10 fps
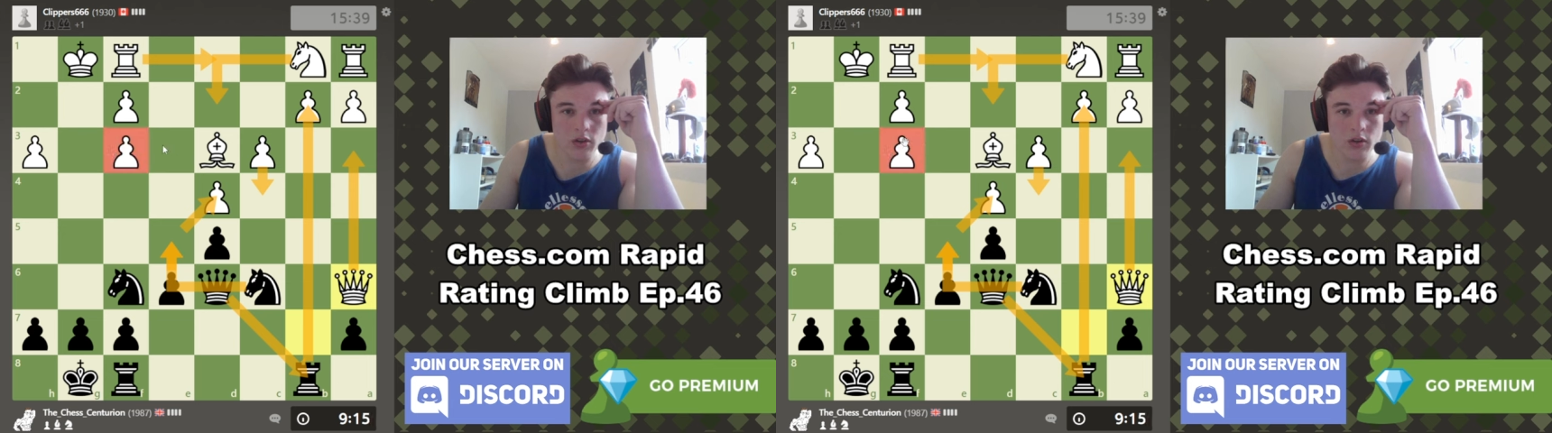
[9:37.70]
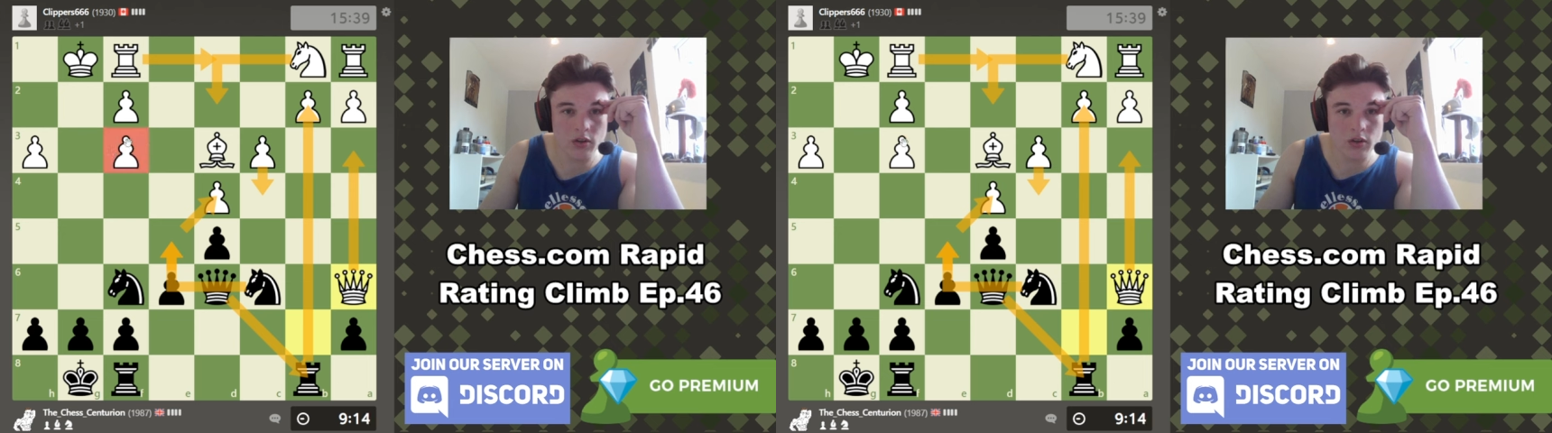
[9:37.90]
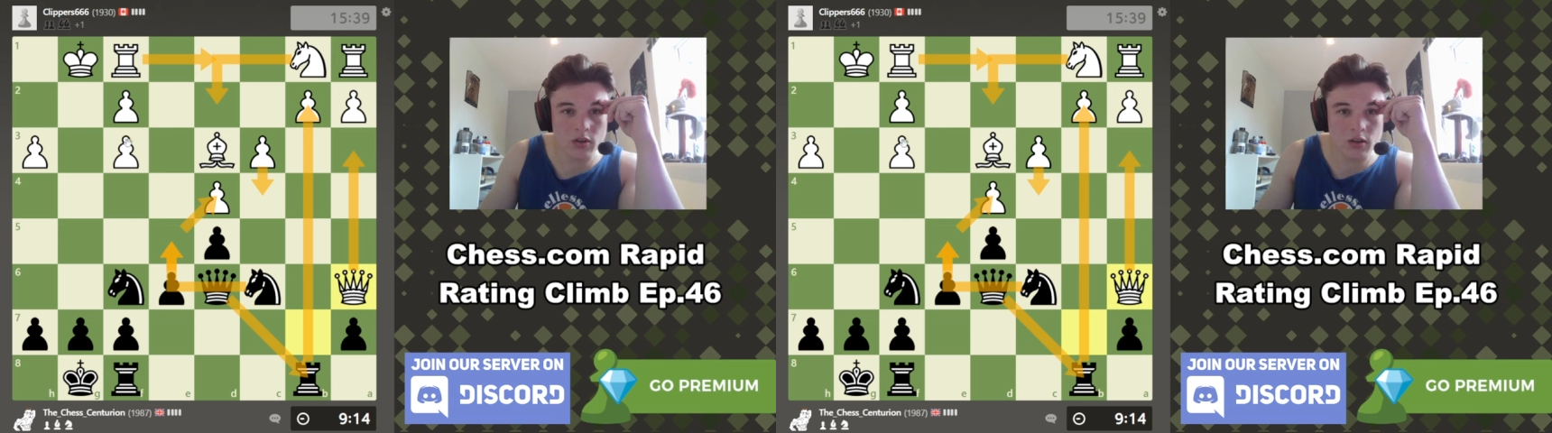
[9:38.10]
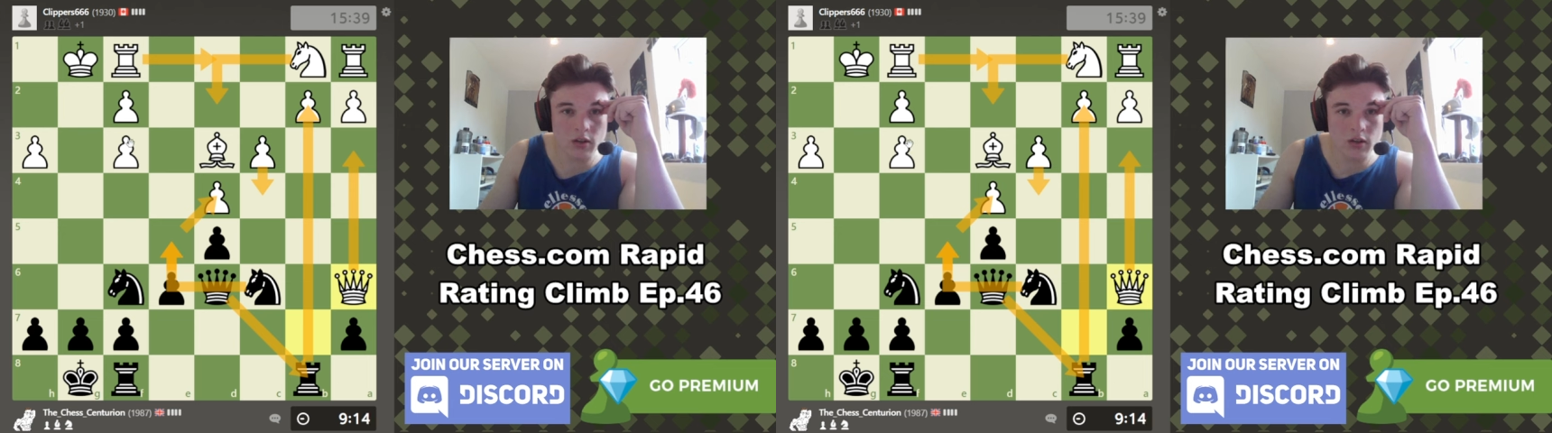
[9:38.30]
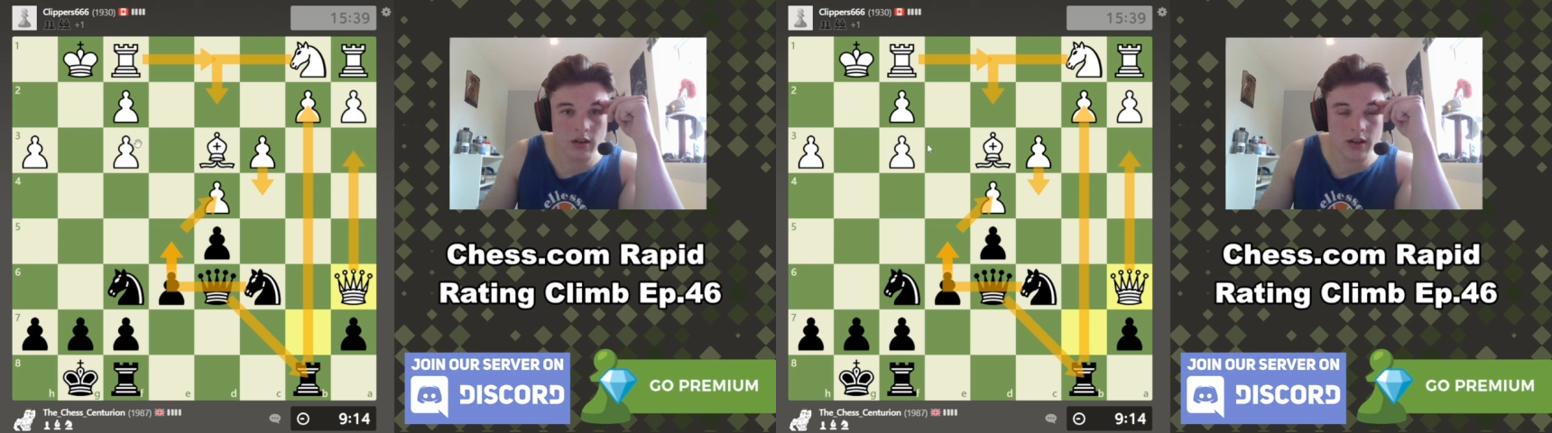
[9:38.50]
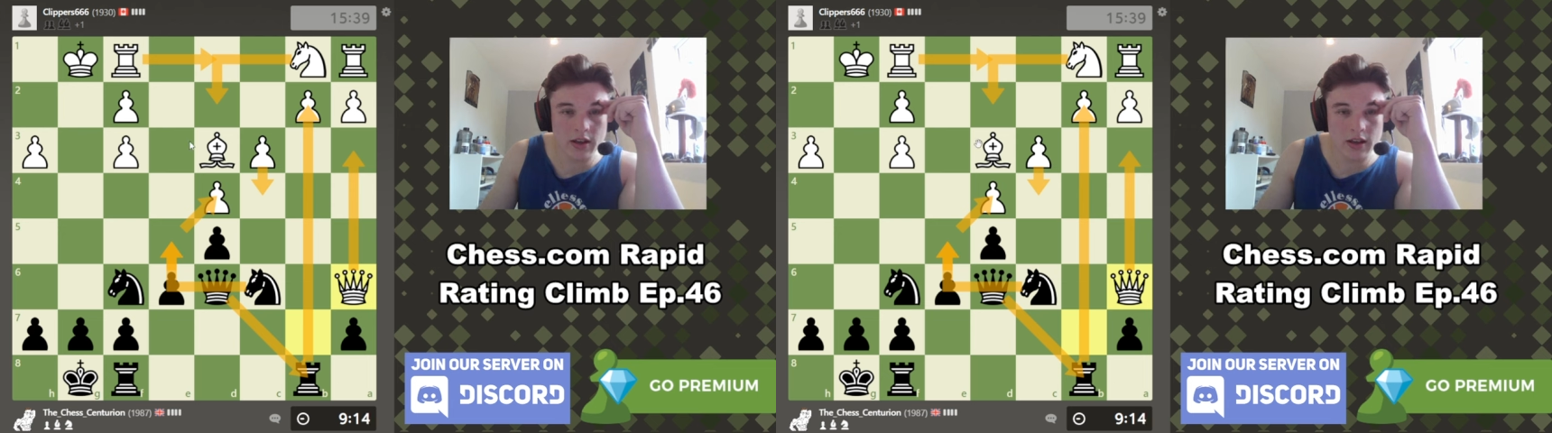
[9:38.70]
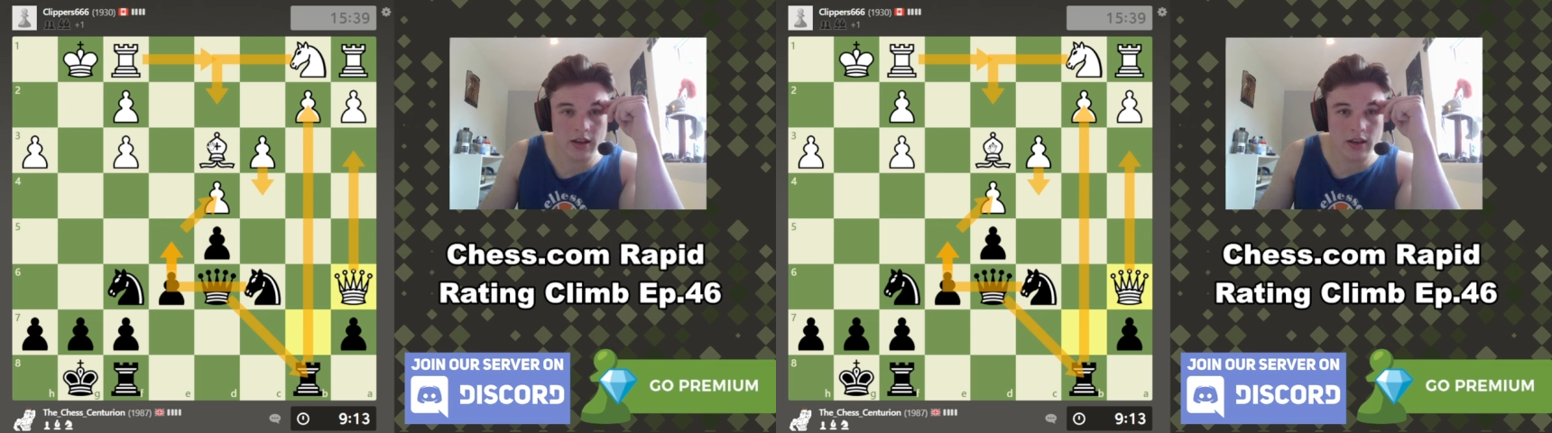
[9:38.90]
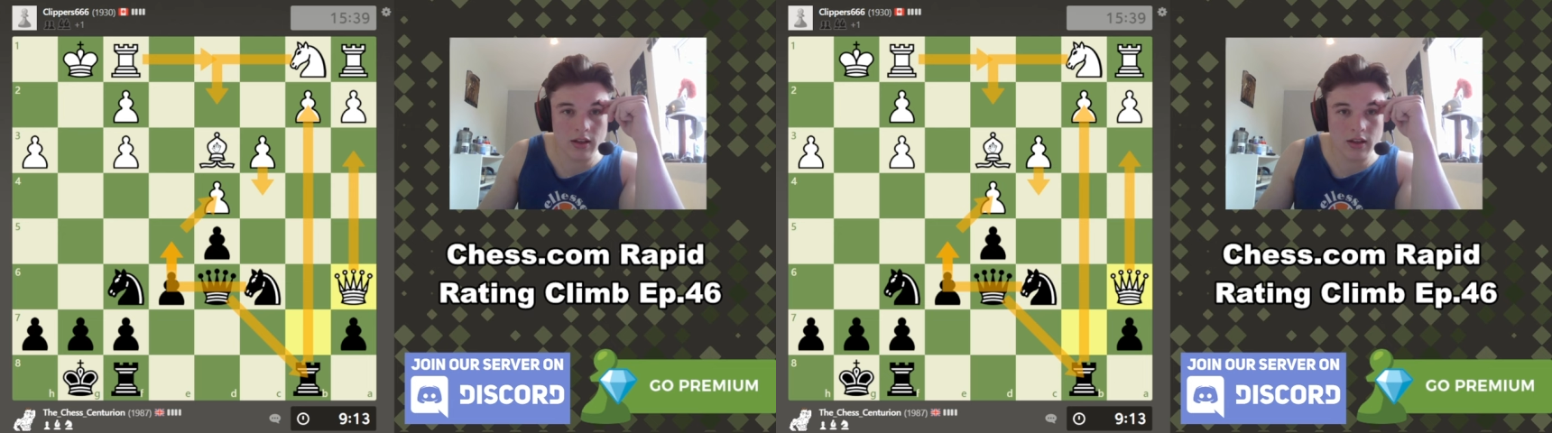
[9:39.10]

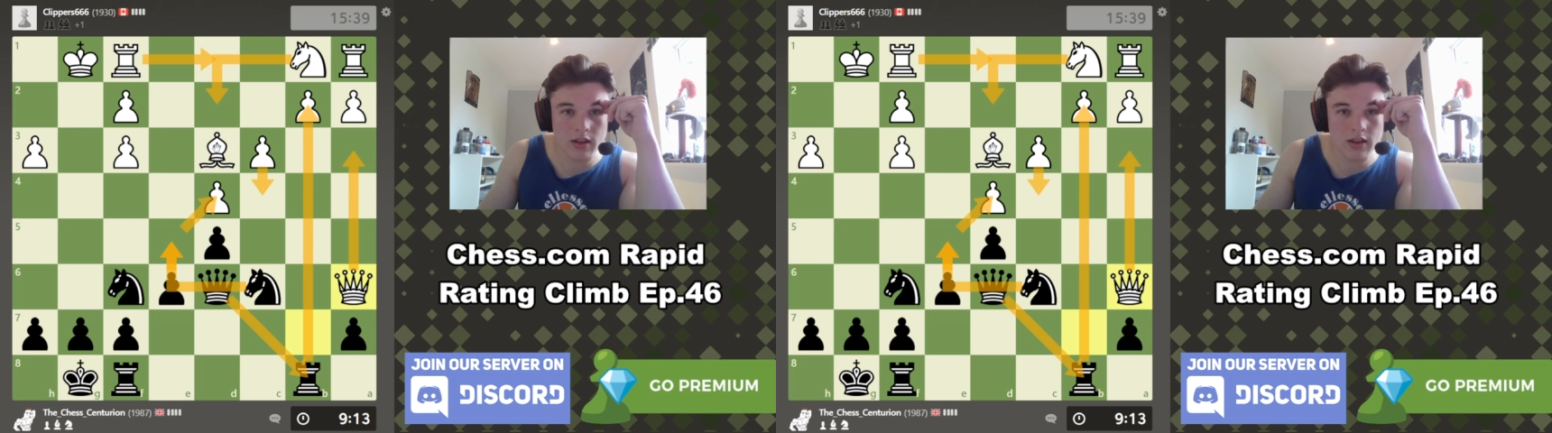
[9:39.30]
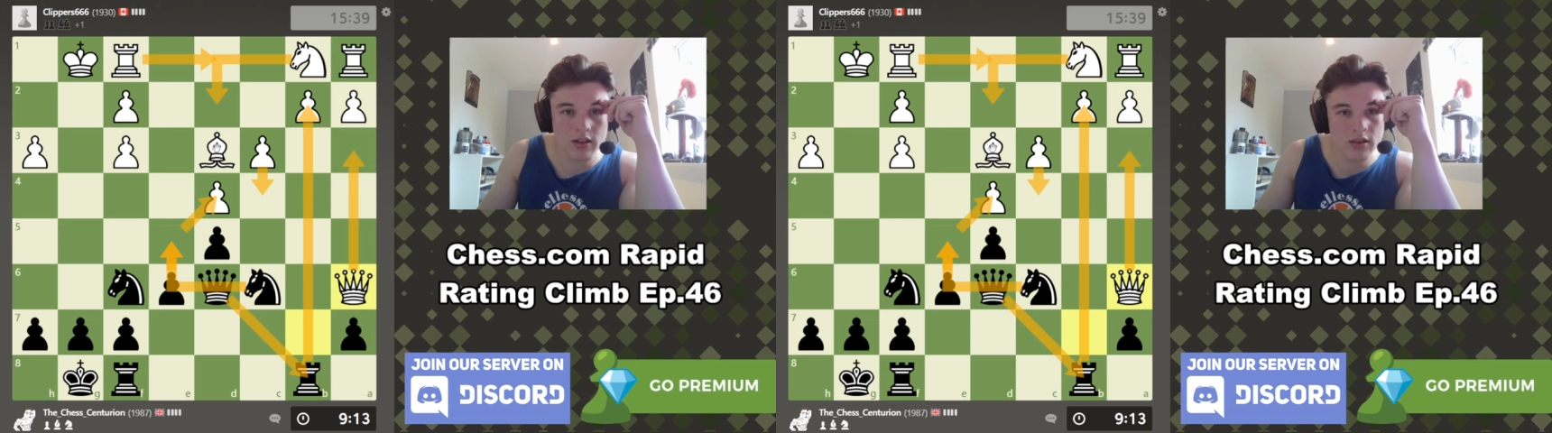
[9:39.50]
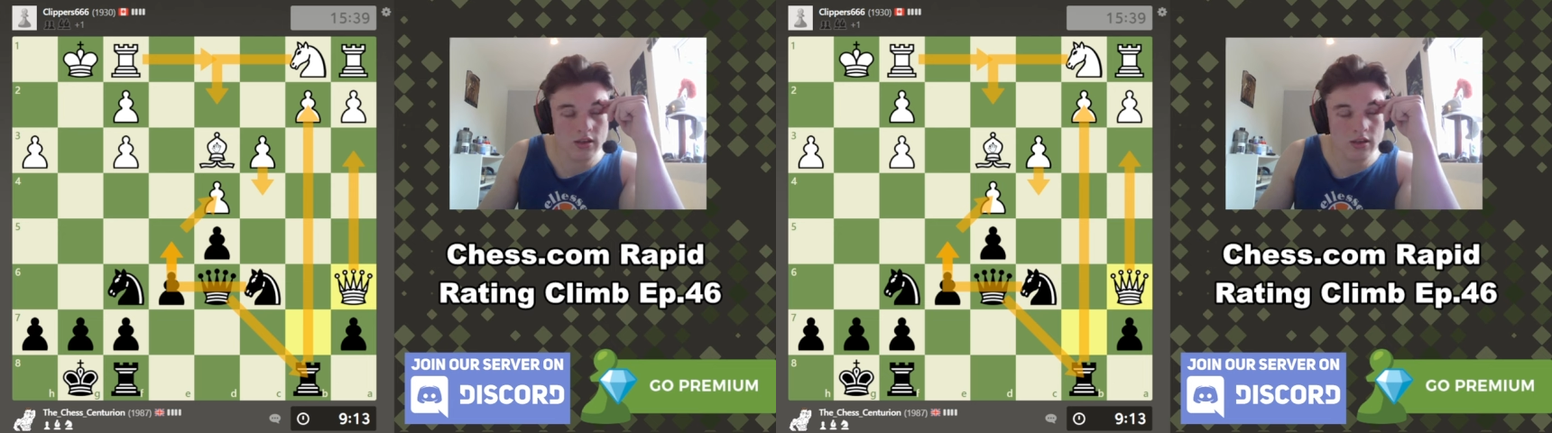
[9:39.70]
Nobody speaks.